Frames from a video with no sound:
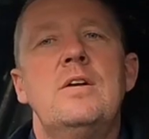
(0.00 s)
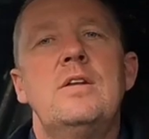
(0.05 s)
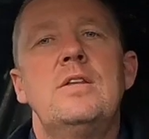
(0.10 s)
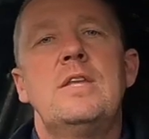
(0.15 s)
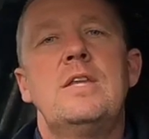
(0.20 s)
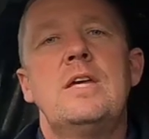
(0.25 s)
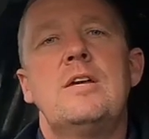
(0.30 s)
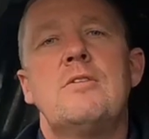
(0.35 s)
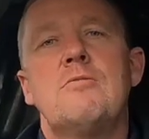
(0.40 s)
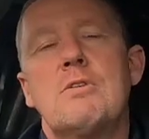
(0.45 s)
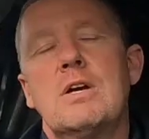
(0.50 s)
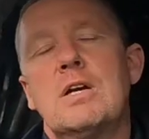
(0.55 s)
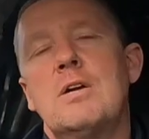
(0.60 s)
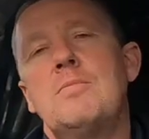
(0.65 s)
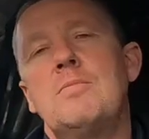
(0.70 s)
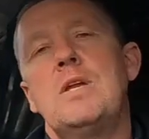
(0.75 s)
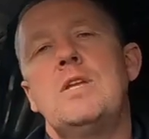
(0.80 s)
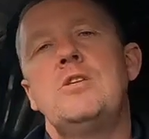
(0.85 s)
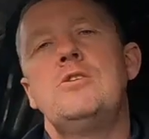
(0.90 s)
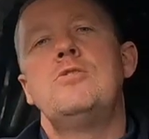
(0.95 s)
They can
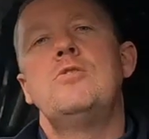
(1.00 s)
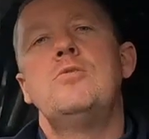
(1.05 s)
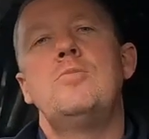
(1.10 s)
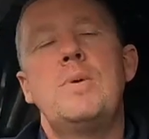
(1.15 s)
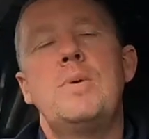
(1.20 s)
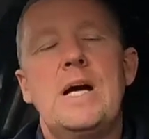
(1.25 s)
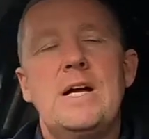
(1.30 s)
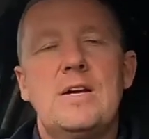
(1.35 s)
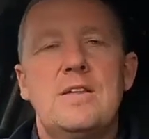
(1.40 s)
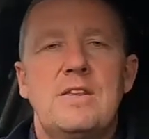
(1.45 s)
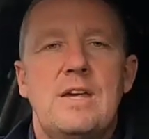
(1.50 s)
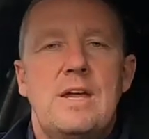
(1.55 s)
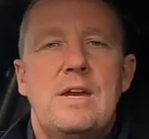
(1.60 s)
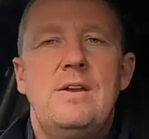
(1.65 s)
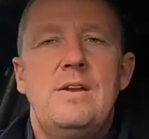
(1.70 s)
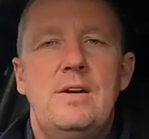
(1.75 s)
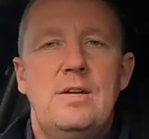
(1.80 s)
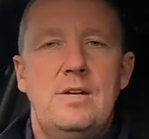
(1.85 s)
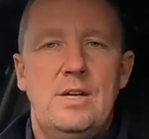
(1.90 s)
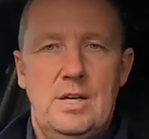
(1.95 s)
recommend you back then.
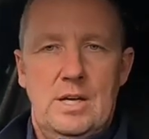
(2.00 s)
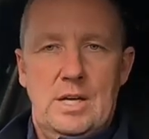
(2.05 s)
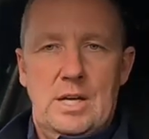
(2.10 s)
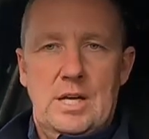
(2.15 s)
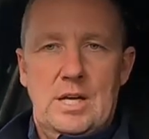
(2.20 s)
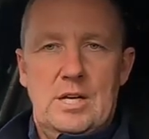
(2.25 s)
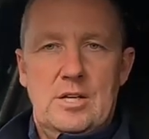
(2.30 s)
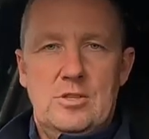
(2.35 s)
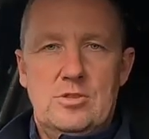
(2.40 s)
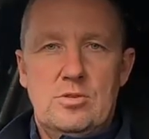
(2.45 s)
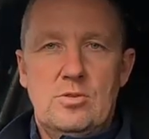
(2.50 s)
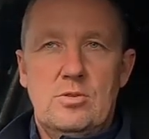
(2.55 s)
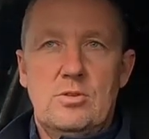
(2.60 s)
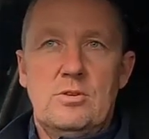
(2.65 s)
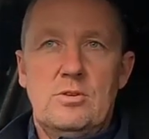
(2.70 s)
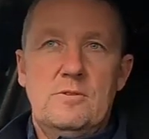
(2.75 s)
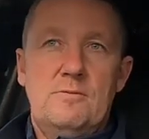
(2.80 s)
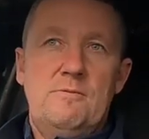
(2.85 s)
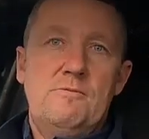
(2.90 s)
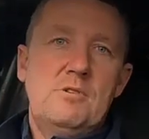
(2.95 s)

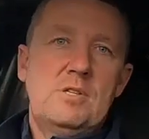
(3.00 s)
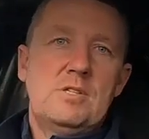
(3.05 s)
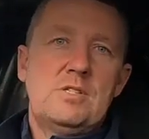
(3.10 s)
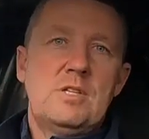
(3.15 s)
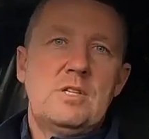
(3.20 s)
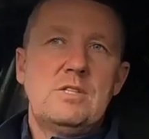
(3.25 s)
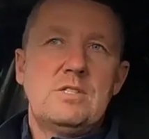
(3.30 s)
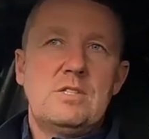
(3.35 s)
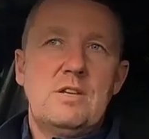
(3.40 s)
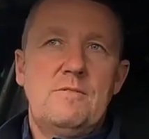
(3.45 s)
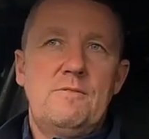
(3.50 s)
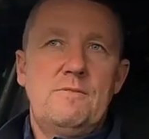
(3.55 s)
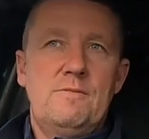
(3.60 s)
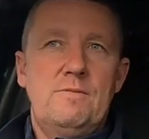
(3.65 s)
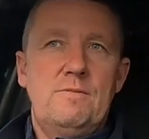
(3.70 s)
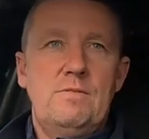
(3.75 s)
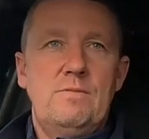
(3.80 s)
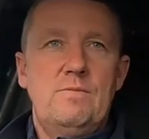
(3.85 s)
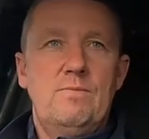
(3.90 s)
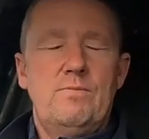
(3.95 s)
So, for instance, if
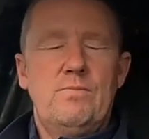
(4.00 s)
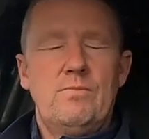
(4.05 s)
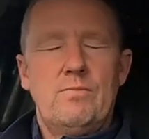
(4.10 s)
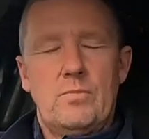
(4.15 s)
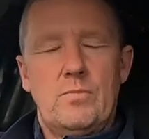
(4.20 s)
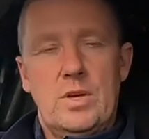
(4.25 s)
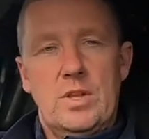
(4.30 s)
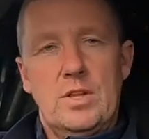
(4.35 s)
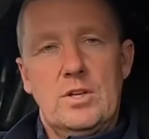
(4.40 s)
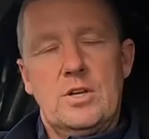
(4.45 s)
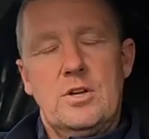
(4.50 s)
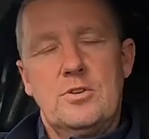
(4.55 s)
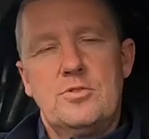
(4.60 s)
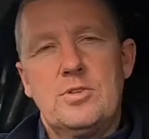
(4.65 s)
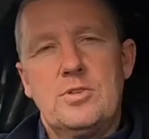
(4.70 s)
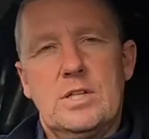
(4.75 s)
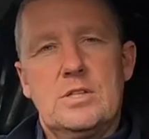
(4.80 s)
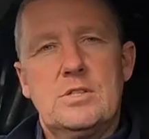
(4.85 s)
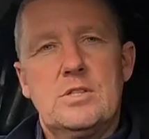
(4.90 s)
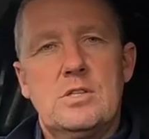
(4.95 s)
one of the
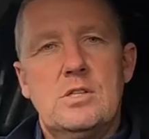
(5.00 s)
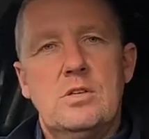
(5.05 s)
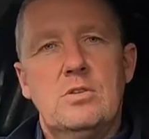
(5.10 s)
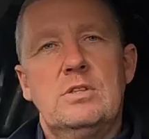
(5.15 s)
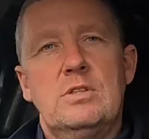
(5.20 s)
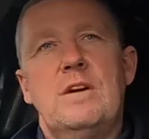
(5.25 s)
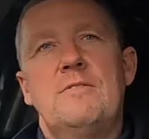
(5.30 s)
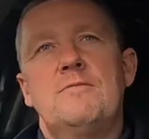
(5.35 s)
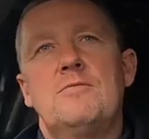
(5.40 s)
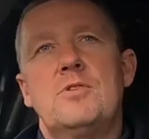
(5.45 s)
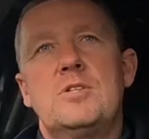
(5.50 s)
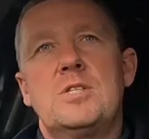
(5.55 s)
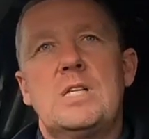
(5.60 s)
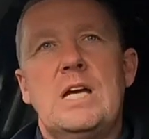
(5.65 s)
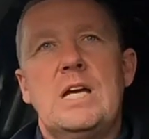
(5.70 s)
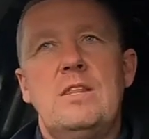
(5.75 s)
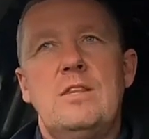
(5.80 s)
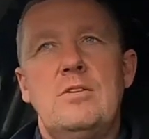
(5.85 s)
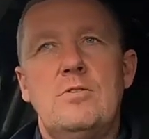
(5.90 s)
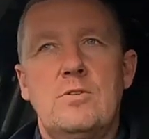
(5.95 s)
contractors is looking after a
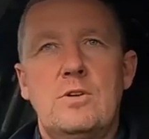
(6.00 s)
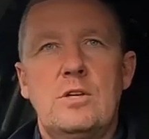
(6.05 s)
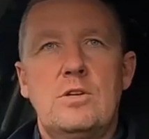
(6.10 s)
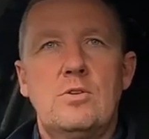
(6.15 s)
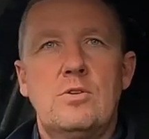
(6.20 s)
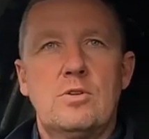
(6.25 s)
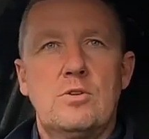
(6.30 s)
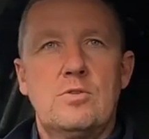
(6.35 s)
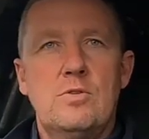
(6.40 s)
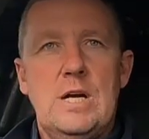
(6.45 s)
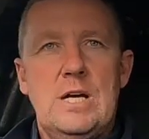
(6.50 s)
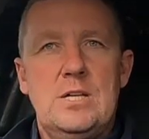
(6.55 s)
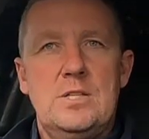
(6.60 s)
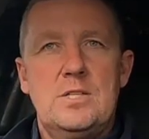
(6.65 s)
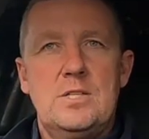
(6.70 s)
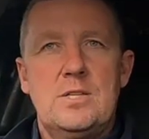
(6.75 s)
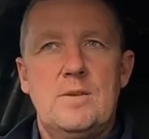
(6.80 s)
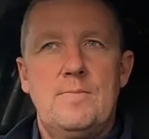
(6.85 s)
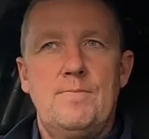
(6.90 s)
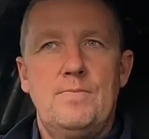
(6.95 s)
site and they only cut
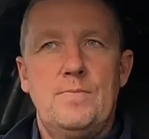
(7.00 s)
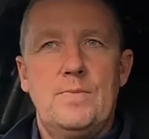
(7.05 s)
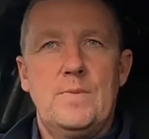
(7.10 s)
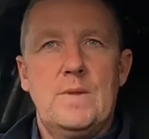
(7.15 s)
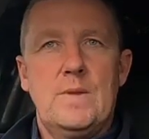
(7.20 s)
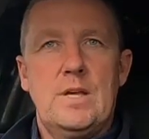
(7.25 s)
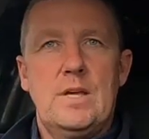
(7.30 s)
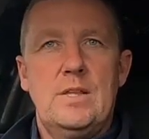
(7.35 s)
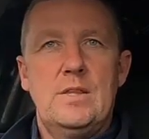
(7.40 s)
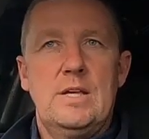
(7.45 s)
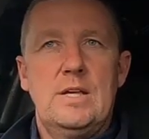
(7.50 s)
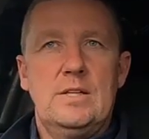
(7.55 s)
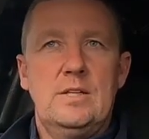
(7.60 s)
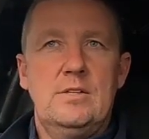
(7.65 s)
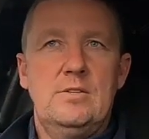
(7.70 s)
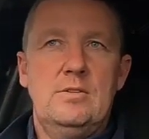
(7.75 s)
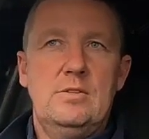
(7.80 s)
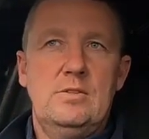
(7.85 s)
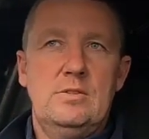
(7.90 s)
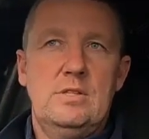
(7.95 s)
grass, and
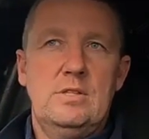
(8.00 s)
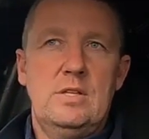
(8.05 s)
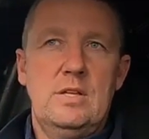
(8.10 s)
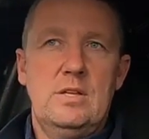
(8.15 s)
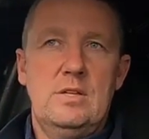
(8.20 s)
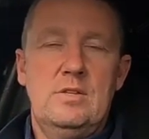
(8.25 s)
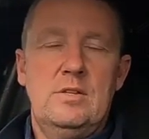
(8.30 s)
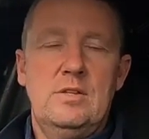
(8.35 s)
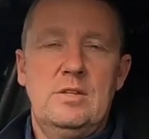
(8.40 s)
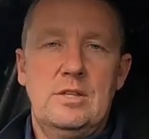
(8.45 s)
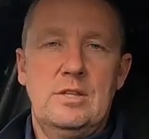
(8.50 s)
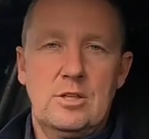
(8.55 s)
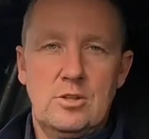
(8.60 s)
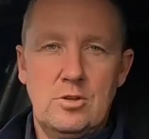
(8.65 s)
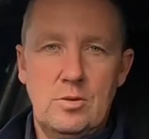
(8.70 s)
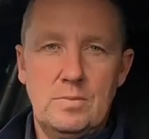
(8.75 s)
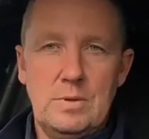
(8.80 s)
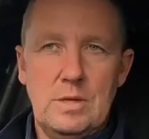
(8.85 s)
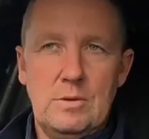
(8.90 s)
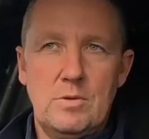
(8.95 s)
the
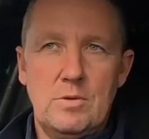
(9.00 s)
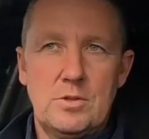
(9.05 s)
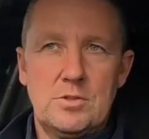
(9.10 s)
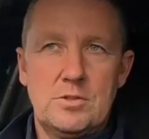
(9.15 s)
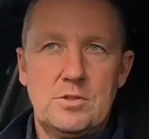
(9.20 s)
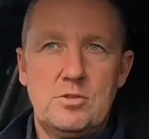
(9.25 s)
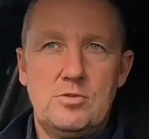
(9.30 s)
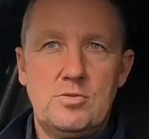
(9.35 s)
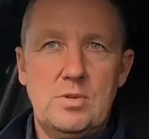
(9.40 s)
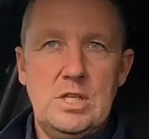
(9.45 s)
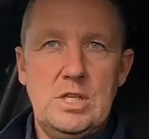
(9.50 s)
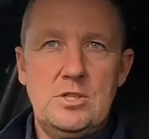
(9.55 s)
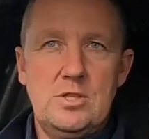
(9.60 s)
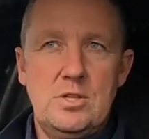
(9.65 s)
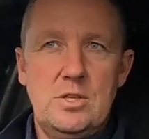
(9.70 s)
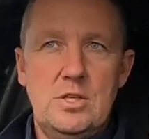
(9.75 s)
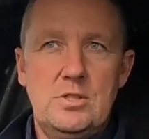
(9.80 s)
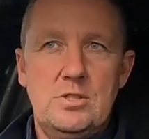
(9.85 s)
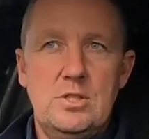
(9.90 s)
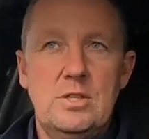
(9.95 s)
company wants a tree
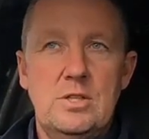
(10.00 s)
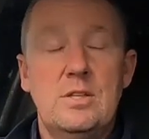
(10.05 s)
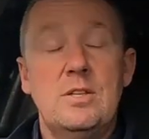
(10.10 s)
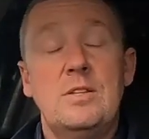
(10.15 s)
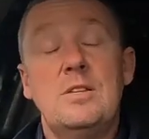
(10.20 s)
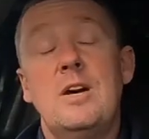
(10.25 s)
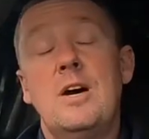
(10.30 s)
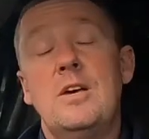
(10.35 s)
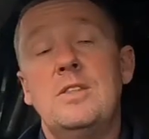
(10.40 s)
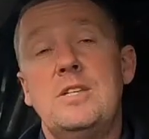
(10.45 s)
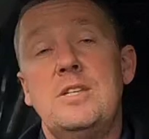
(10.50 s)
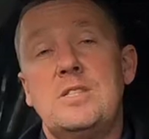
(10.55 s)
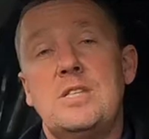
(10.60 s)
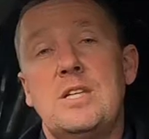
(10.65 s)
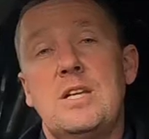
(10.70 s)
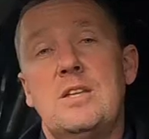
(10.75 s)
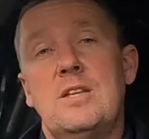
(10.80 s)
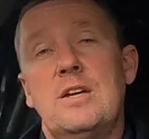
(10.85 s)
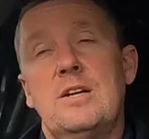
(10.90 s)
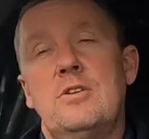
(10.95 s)
surgeon, and they
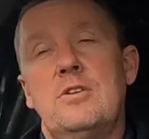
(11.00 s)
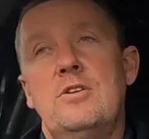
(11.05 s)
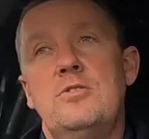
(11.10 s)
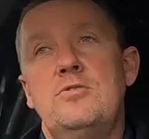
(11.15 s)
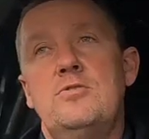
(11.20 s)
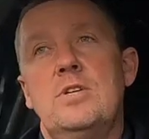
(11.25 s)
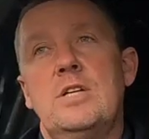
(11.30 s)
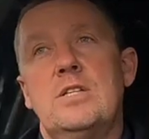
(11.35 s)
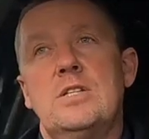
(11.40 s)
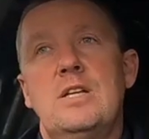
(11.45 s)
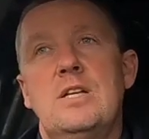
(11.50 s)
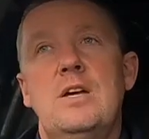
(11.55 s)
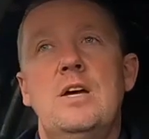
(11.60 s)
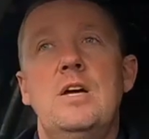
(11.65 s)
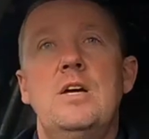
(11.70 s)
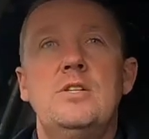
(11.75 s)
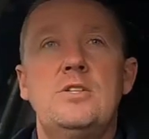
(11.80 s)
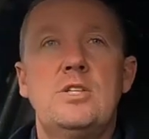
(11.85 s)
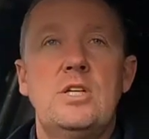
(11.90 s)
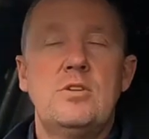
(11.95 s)
say to that contractor,
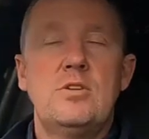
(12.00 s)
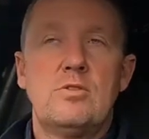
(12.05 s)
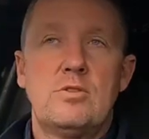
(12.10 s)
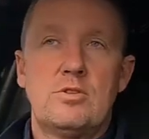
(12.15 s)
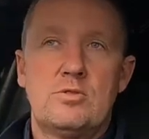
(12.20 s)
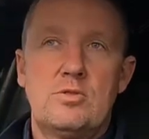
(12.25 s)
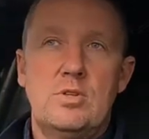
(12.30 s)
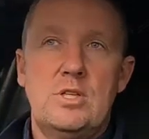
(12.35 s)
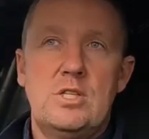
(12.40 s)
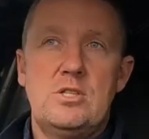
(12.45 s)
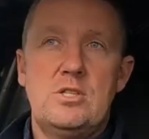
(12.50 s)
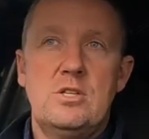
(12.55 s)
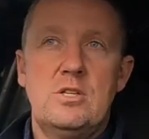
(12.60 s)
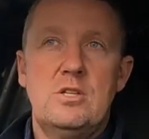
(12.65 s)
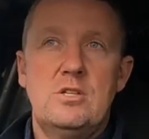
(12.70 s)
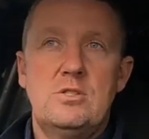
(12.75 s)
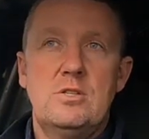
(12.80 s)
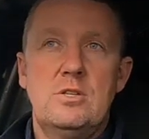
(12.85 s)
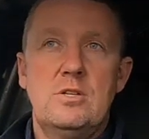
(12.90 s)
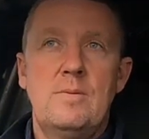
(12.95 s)
do you know a tree
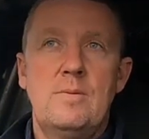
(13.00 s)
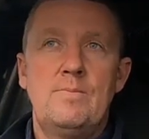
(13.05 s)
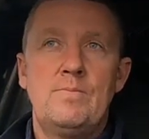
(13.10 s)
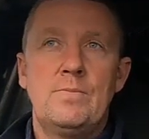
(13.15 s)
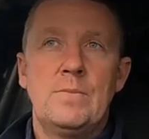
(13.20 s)
surgeon?